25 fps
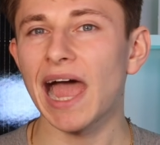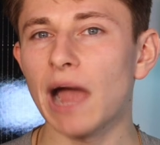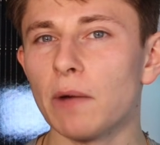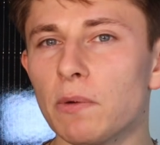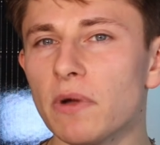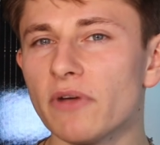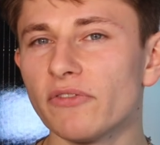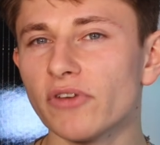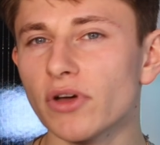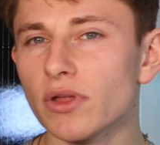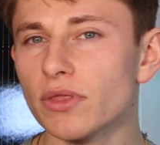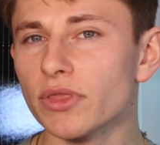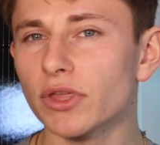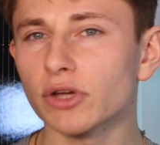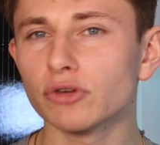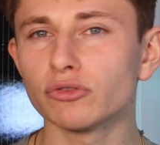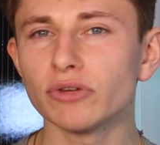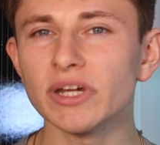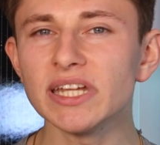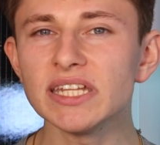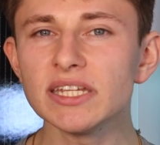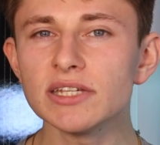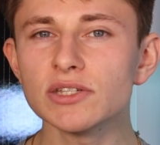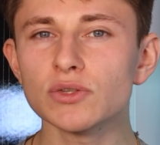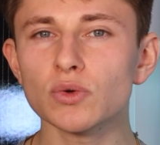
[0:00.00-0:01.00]
However, the
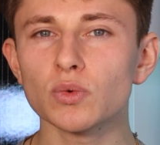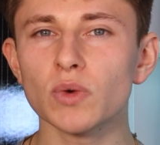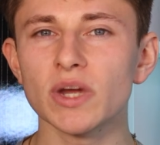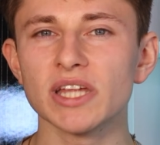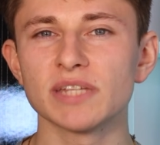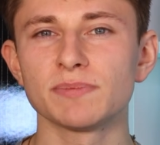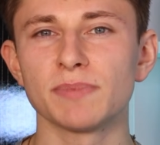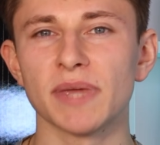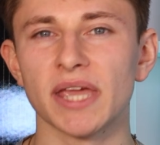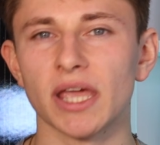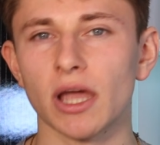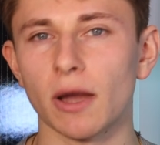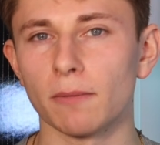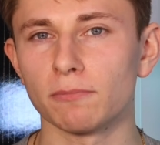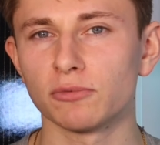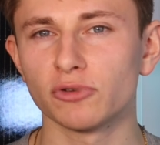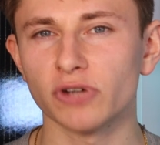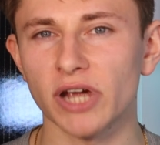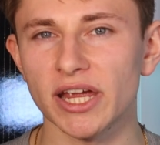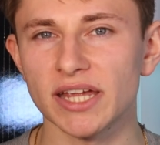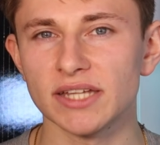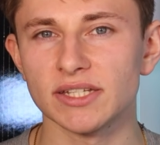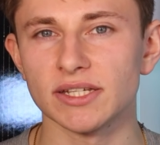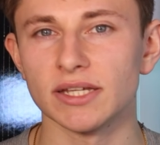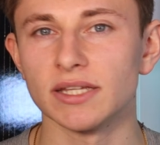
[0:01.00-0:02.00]
grid is always being
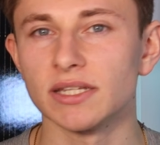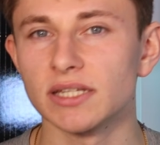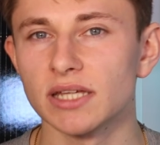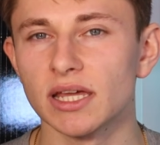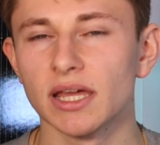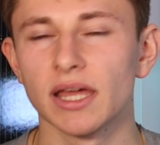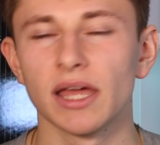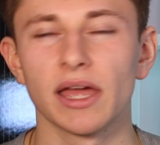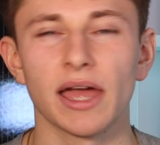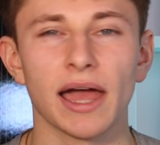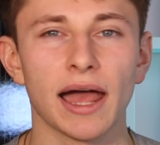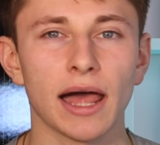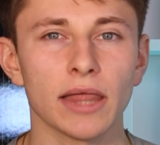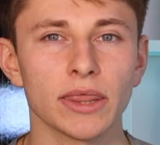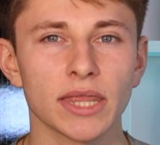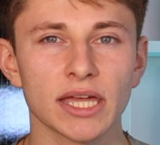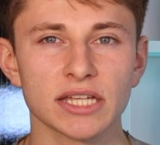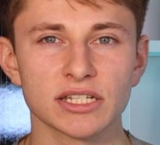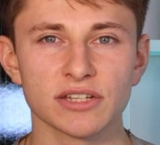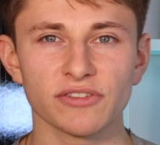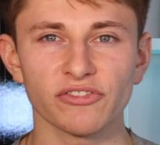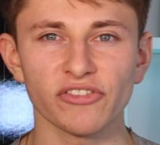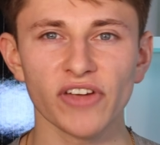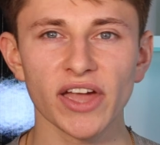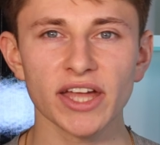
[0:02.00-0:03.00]
upgraded, and
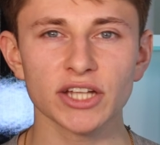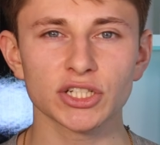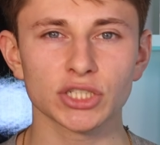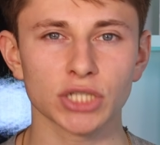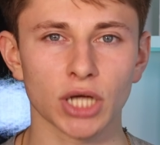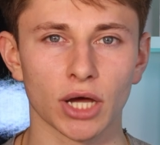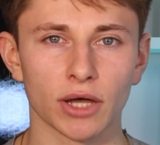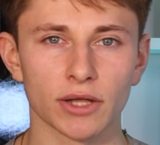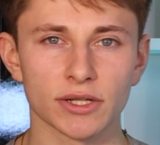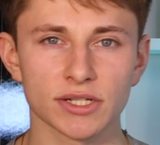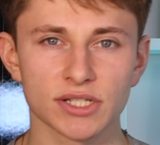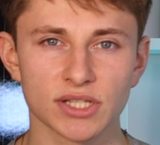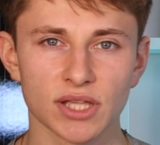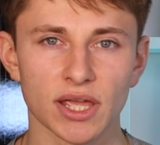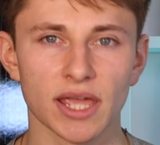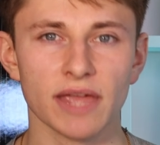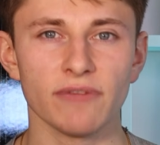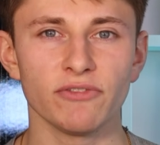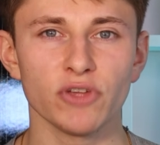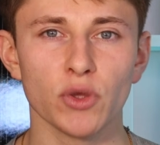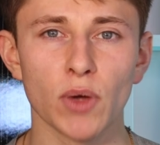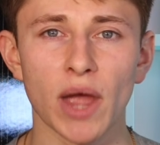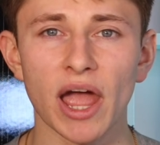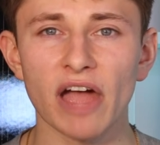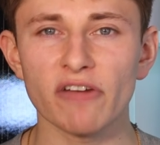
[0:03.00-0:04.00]
there's a fair chance that
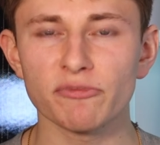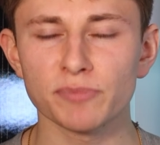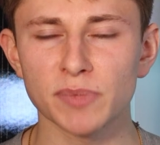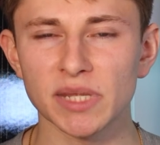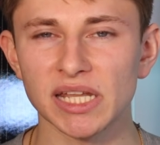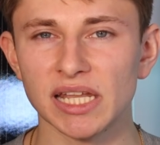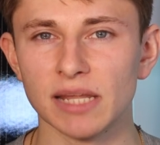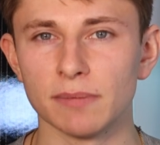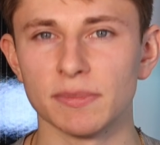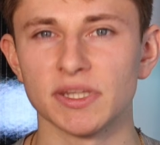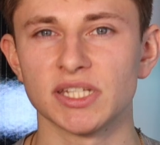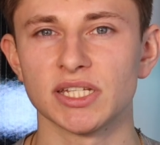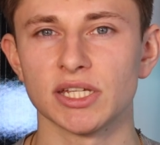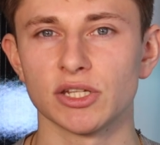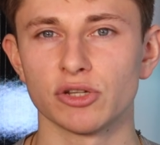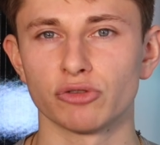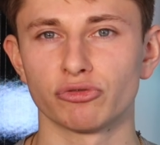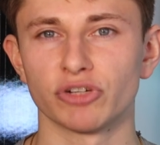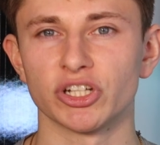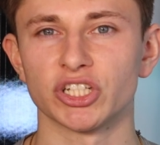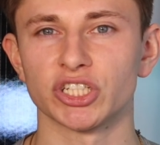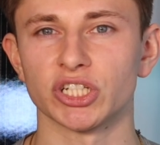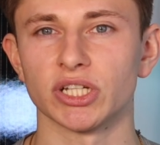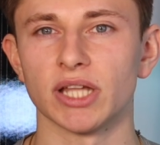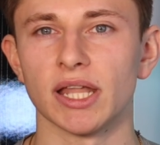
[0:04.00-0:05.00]
if you have been limited
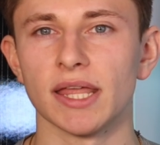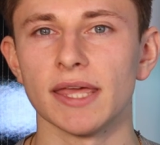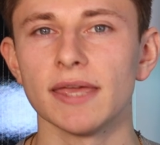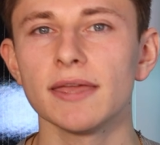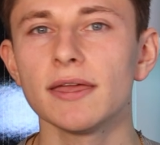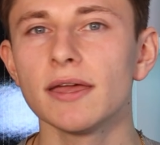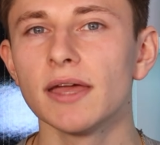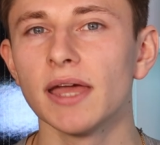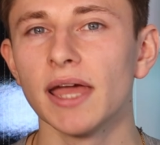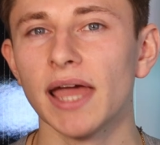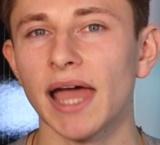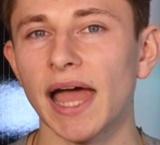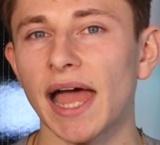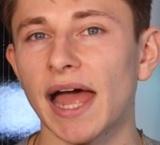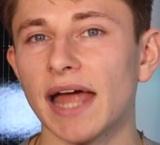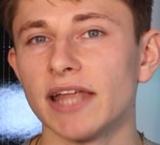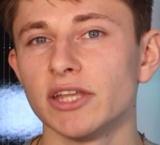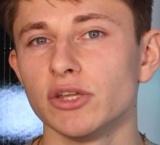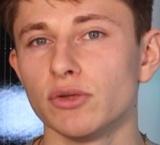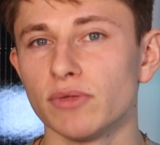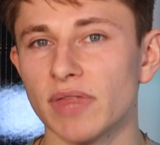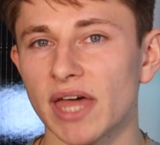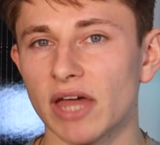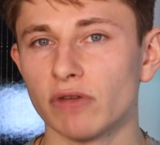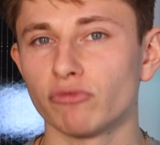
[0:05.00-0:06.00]
originally,
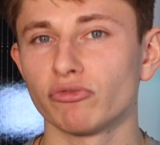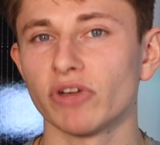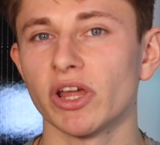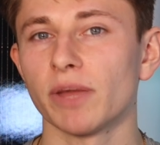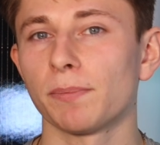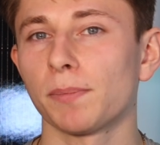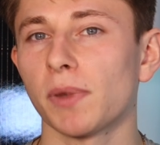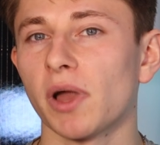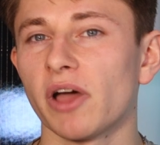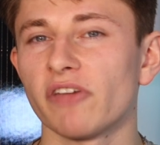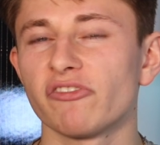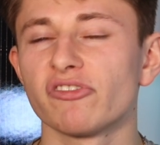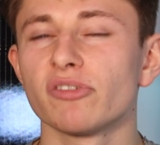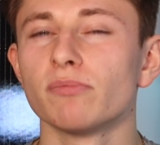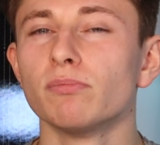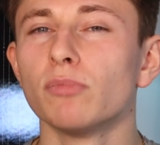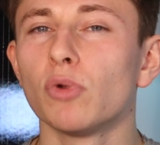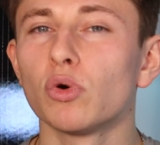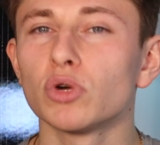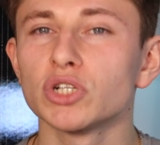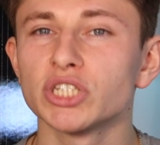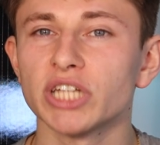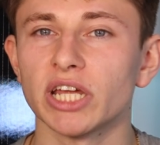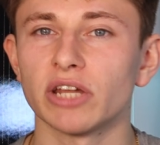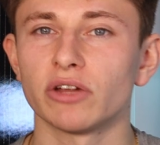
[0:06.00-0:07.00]
and you then reapply for
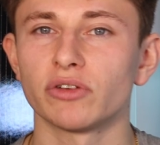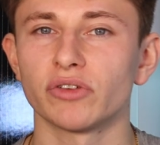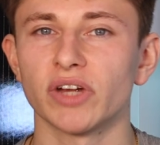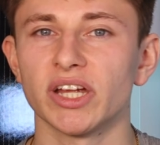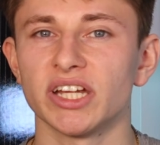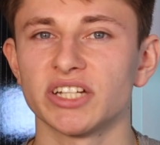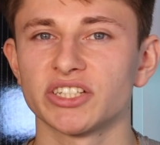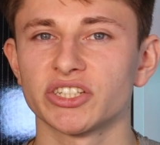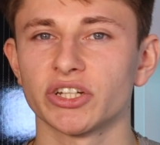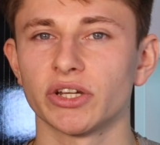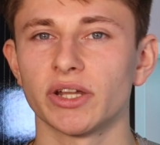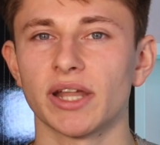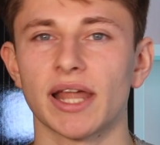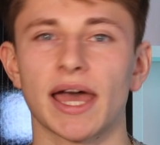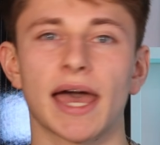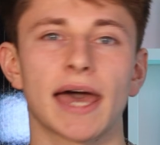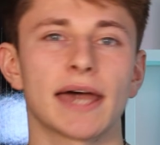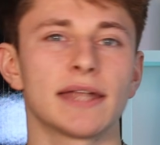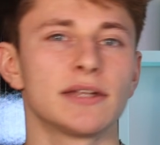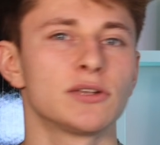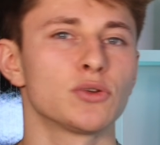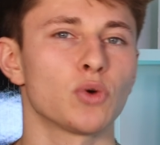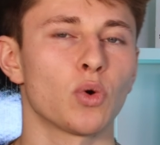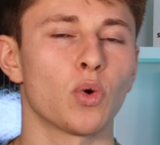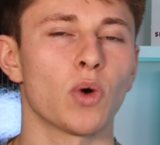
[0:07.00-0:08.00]
more generation
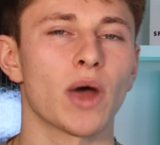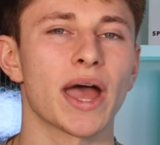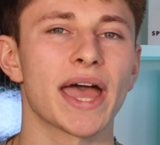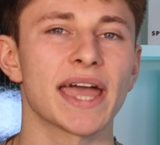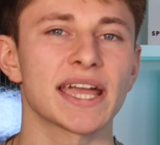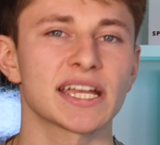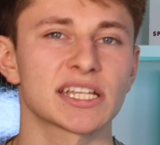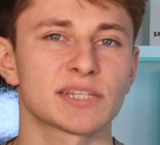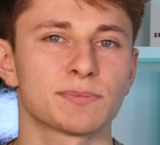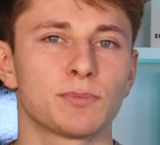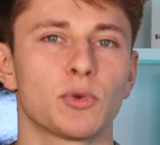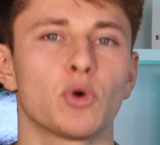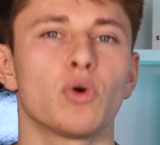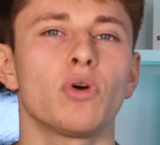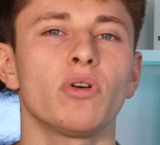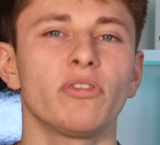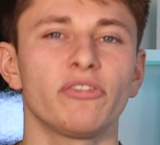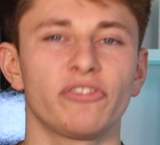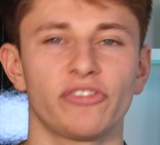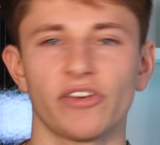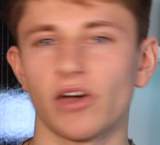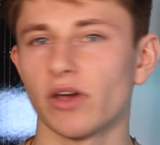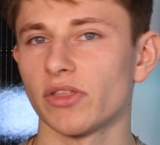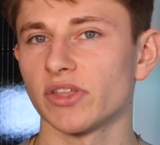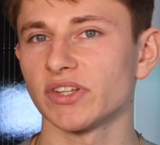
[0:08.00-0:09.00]
and or
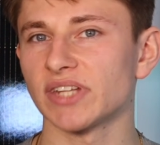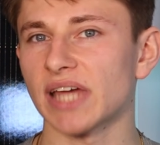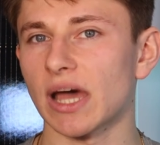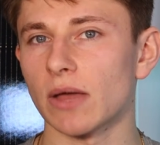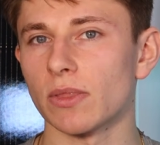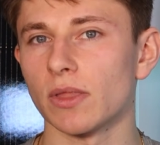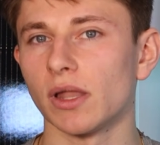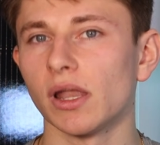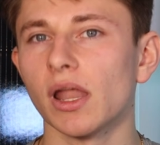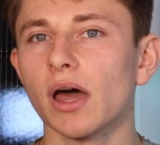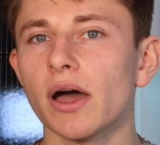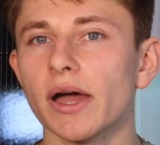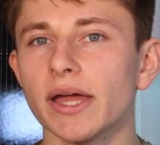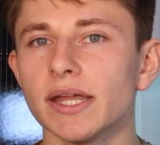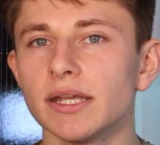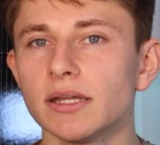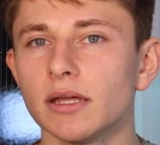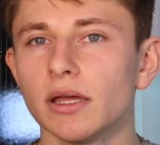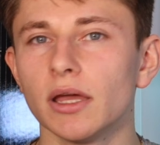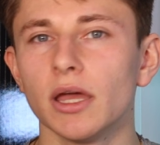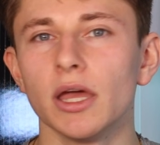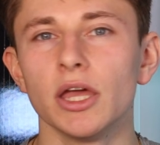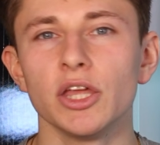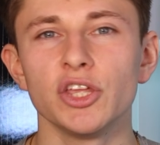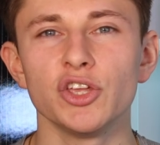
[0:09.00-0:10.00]
export further down the line,
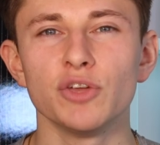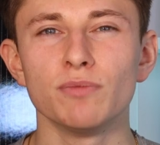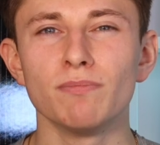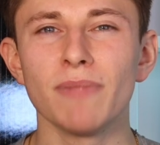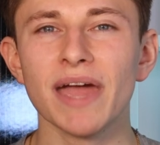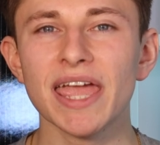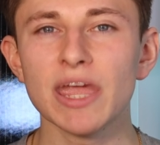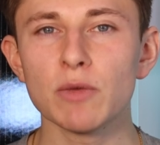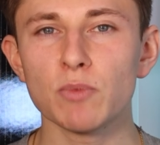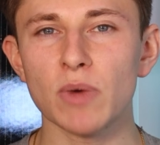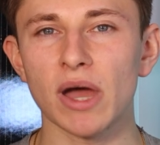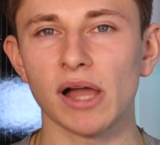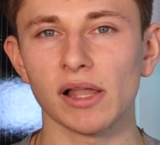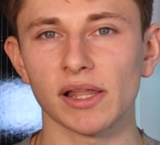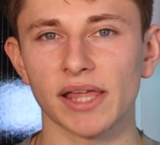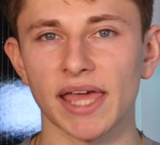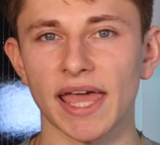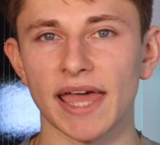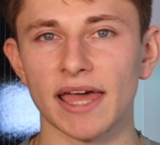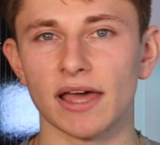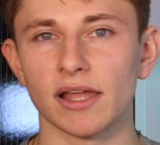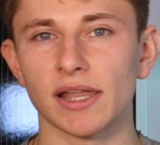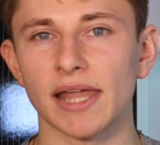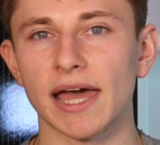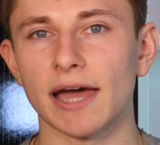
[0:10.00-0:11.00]
you may well
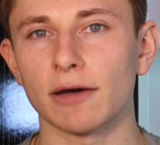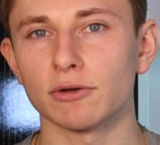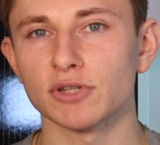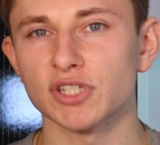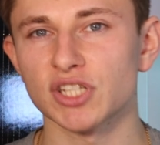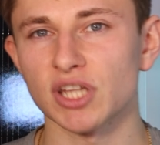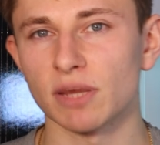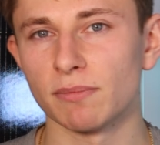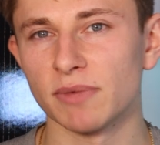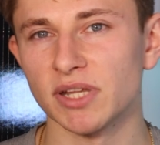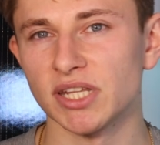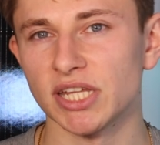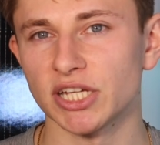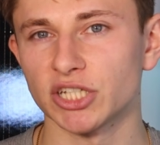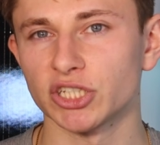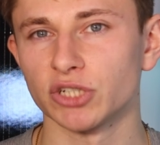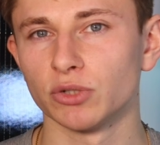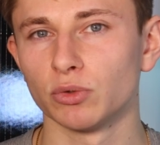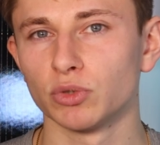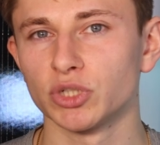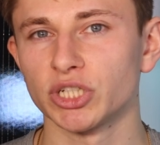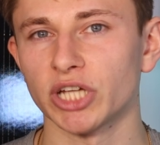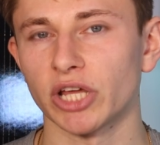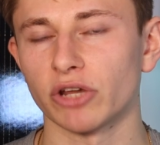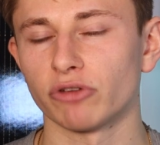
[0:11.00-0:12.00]
get allowed some
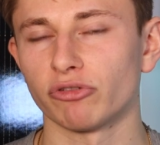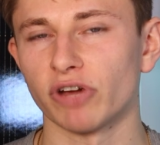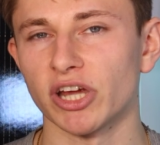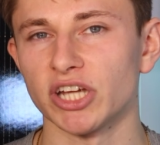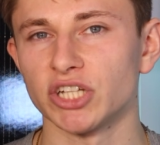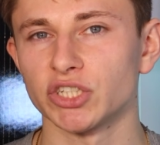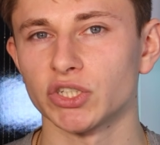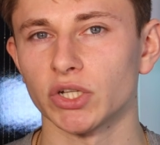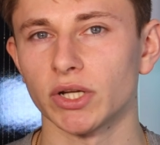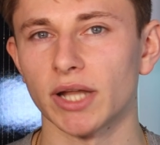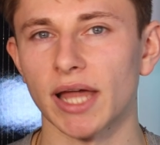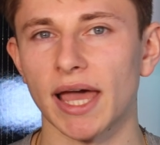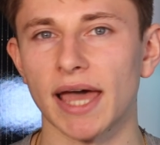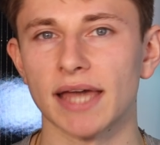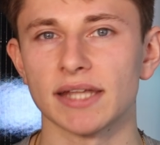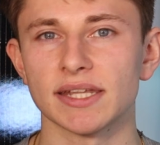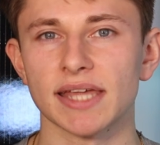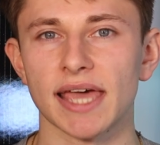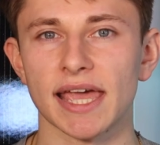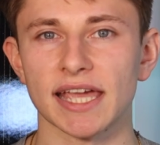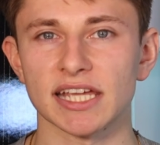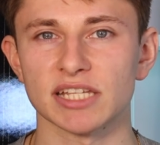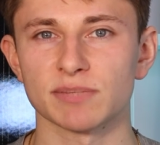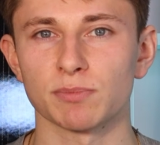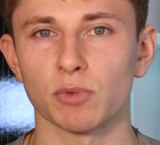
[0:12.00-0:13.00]
additional generation
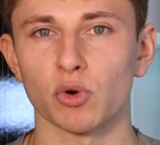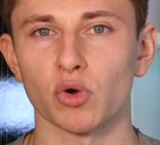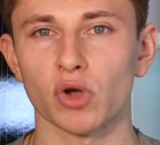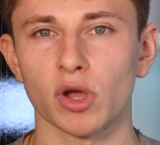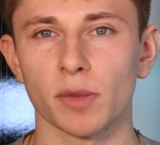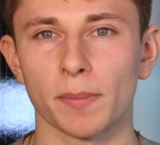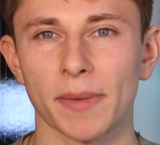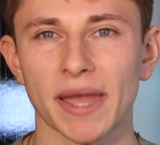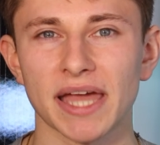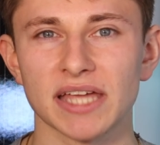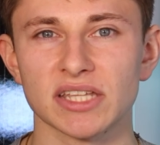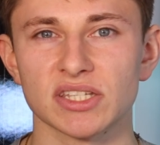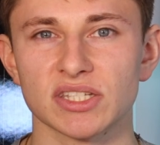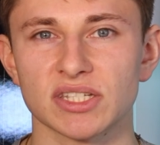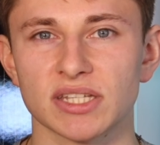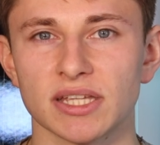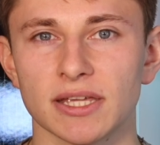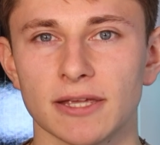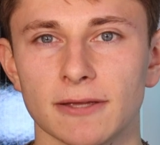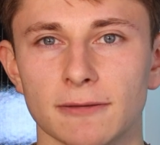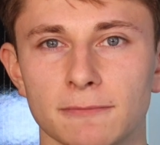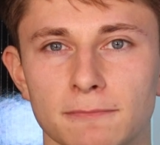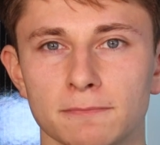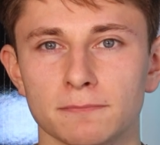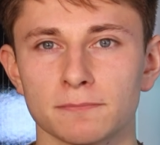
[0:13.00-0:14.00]
and export
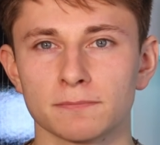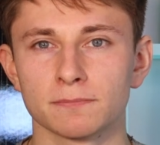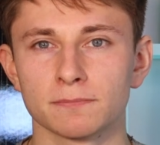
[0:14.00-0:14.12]
capacity.